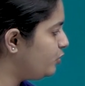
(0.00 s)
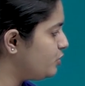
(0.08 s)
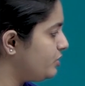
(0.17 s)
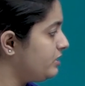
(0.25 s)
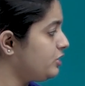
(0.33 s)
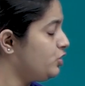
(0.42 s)

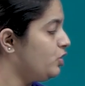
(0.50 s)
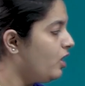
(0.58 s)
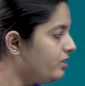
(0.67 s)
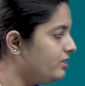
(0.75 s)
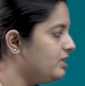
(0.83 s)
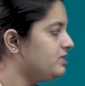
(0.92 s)
motion is
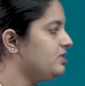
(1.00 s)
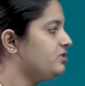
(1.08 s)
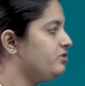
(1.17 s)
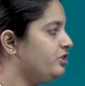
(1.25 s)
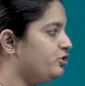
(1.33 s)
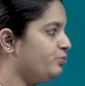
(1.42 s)
not
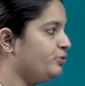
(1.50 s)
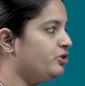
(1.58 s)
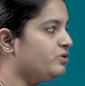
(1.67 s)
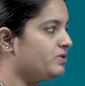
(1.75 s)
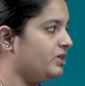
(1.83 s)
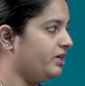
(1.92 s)
necessary to
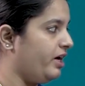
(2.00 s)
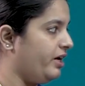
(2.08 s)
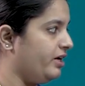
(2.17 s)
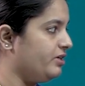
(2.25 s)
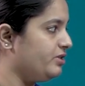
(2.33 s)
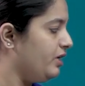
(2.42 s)
produce the
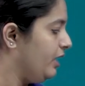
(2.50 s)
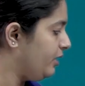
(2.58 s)
current.